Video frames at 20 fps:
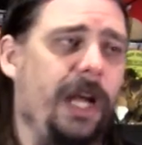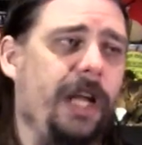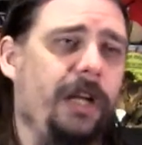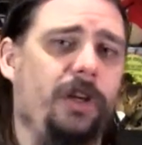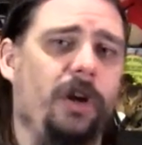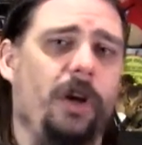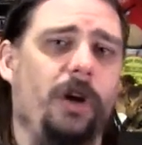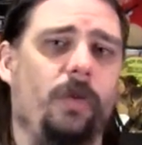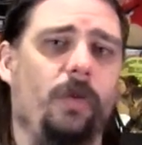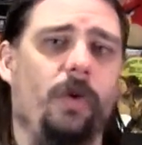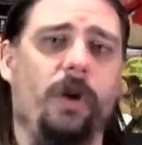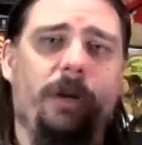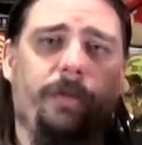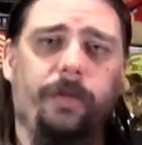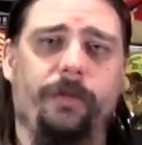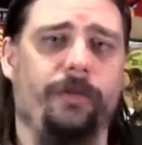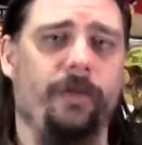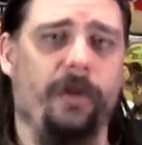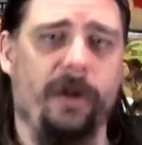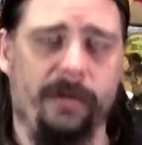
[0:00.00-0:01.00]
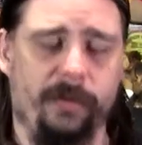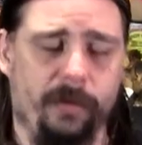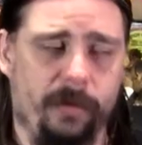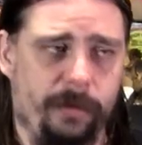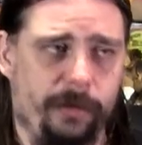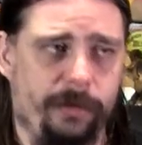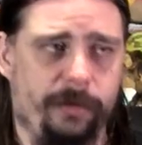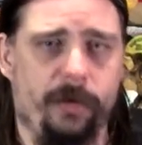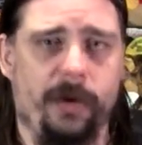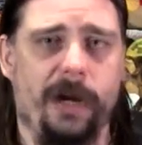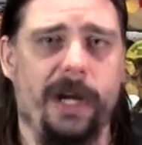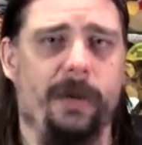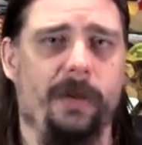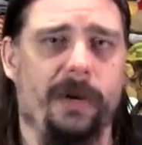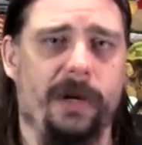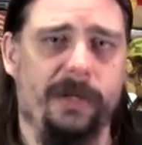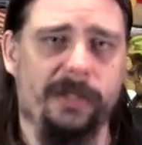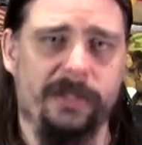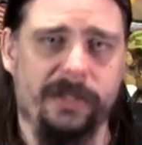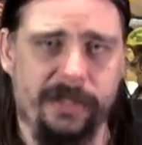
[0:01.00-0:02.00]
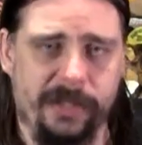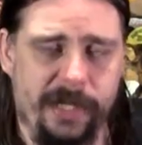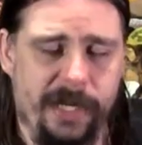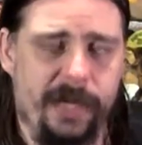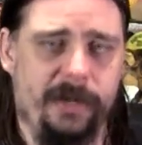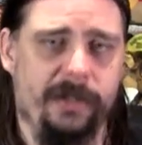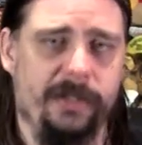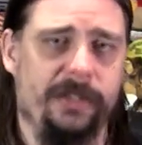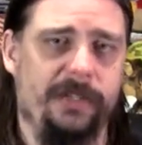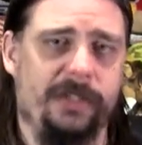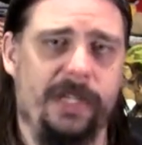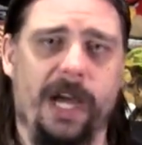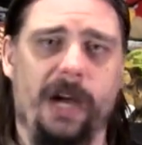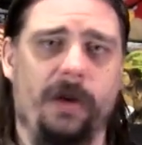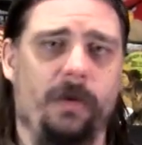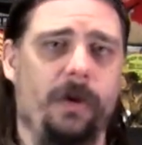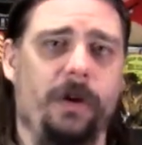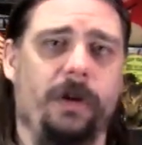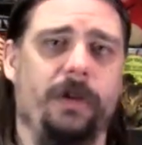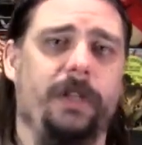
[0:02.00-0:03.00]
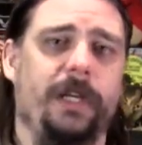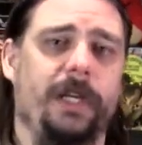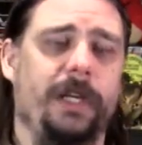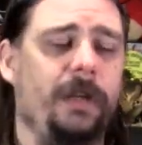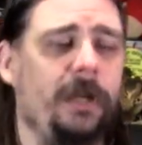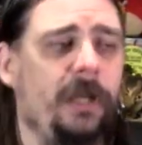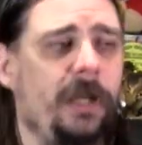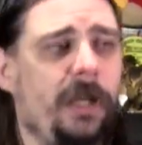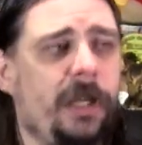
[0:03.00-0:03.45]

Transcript: and go to work before before anyone else is there and start work on the,